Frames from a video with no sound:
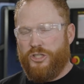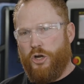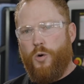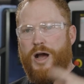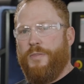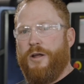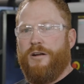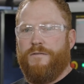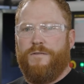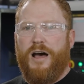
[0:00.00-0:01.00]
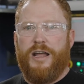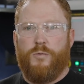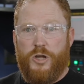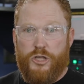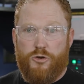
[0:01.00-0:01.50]
to go out there and
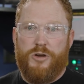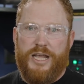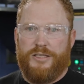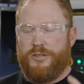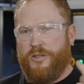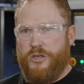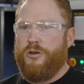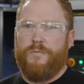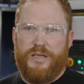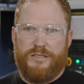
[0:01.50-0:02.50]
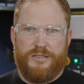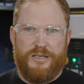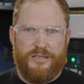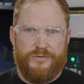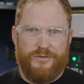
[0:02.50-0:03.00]
find what you need so that you can be
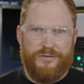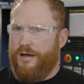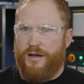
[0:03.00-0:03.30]
successful.